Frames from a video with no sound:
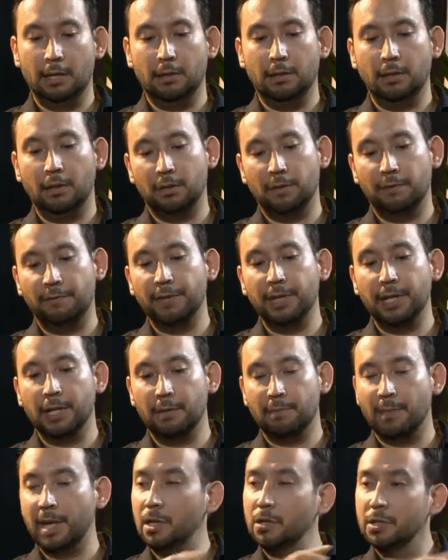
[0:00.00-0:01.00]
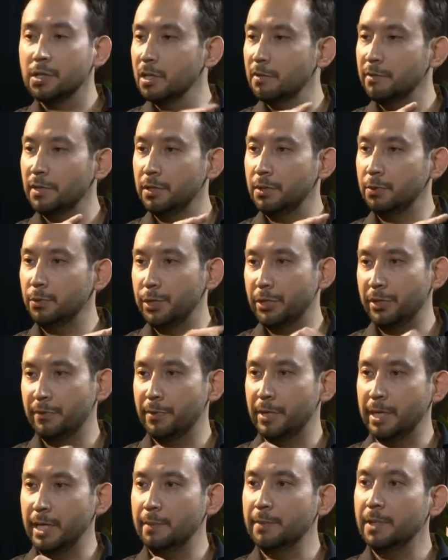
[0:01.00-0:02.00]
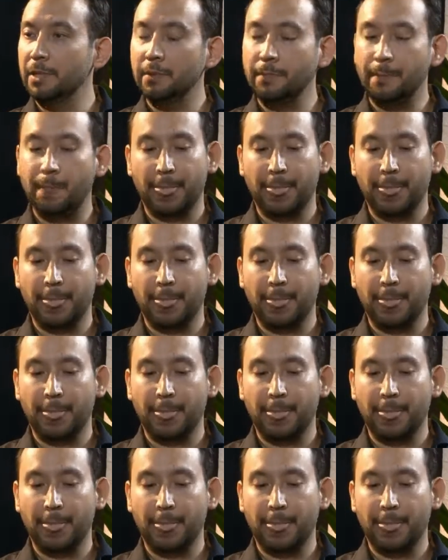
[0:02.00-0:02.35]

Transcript: I can configure the mail server to retrieve my email,